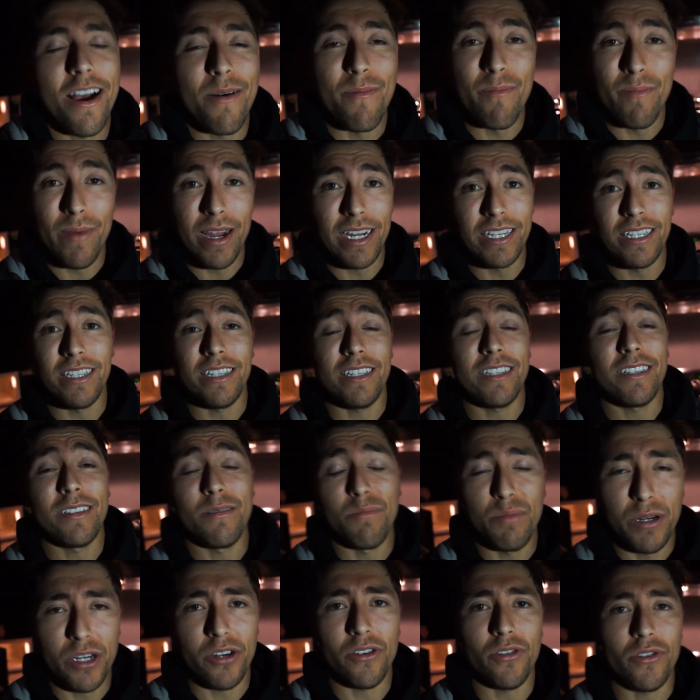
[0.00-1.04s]
amazing,
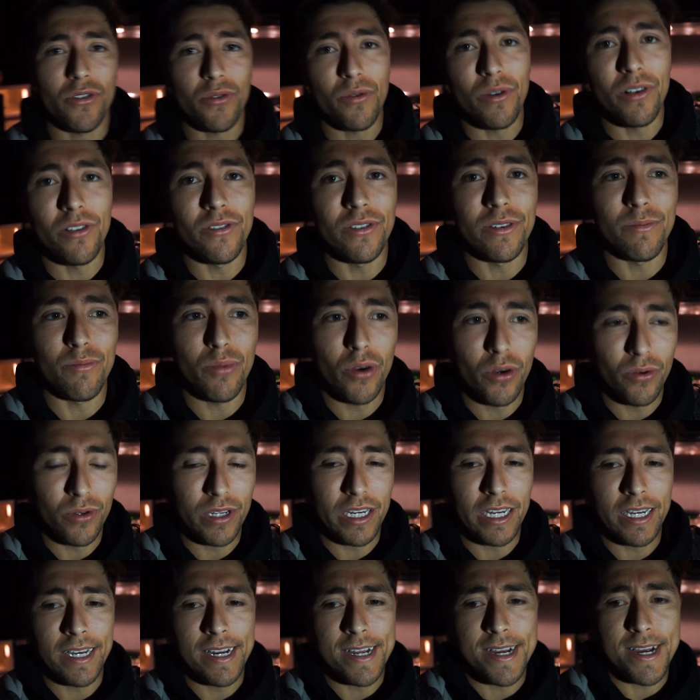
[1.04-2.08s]
superior quality
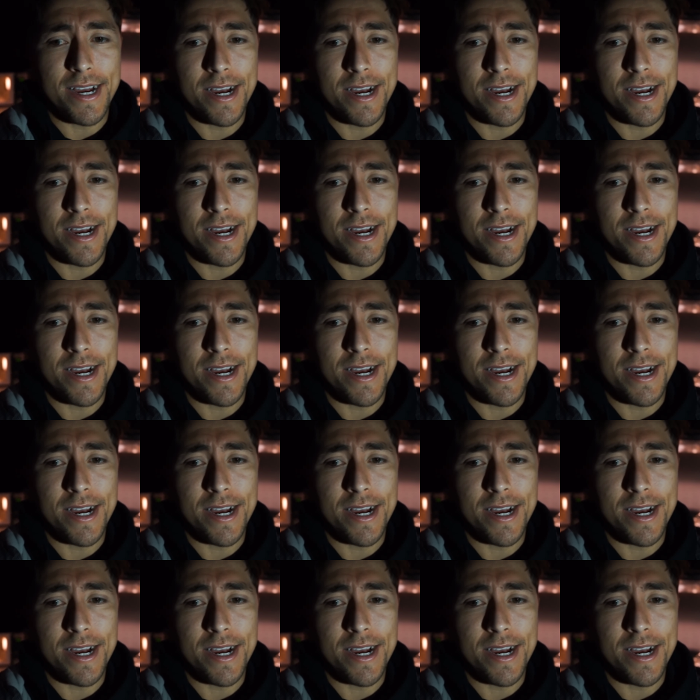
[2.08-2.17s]
protein.